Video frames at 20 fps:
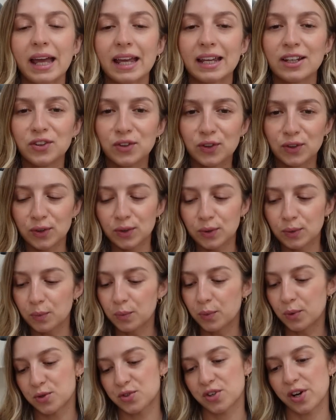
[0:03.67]
a new
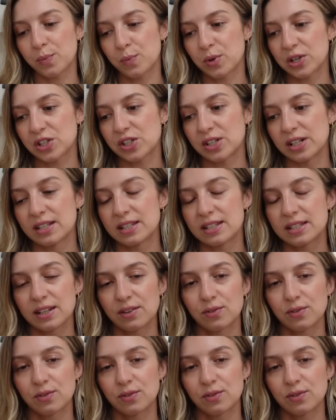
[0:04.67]
wardrobe wish list.